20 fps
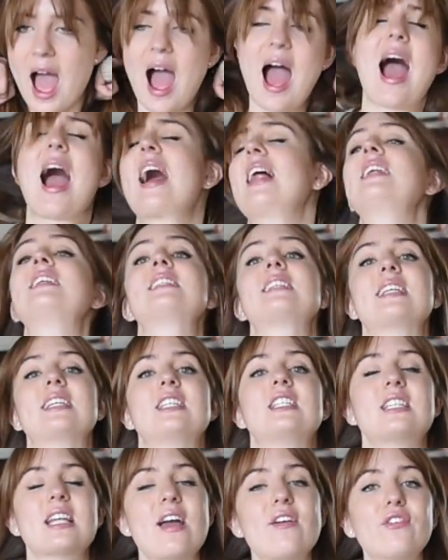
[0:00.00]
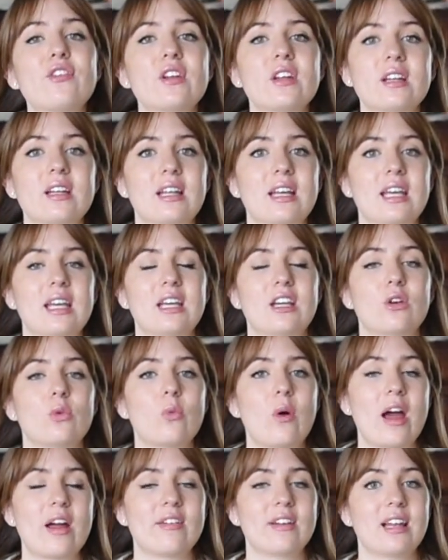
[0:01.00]
And you definitely can
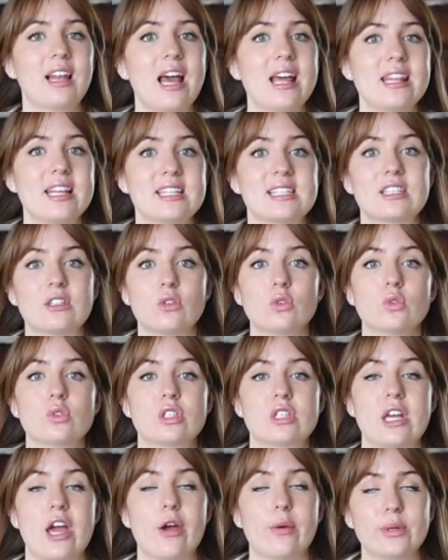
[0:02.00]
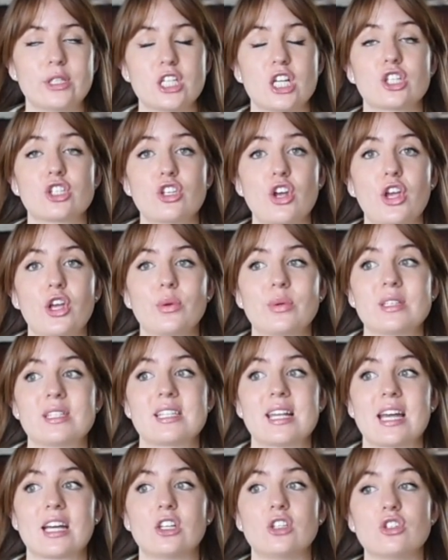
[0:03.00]
wear it like this, and also, which I'll show you in a
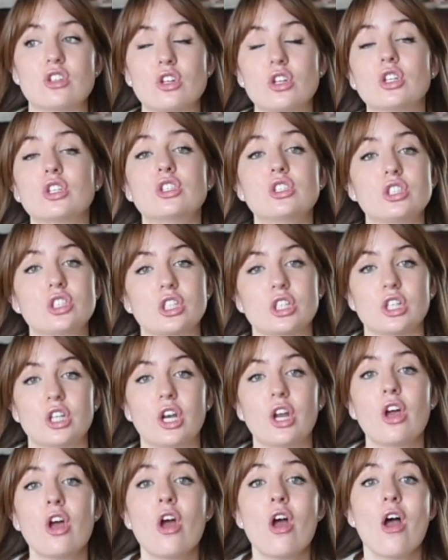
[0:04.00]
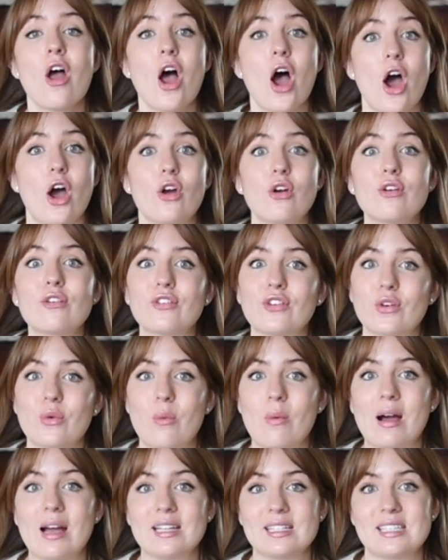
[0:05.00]
second, undone over
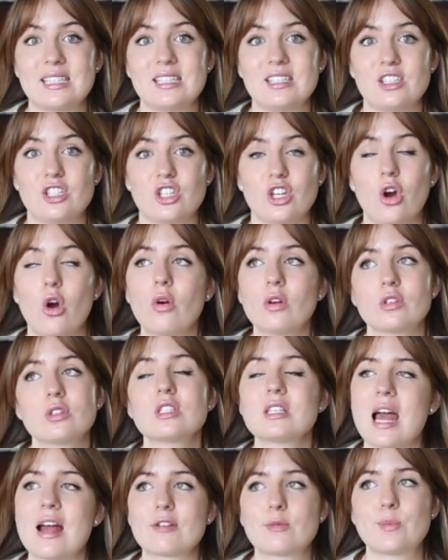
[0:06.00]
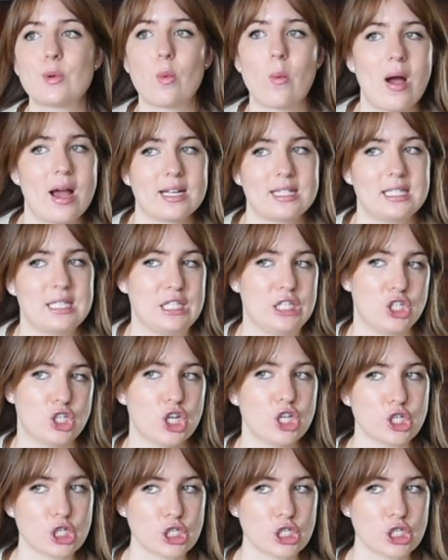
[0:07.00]
a white t-shirt. Or it doesn't have to be a white t-shirt,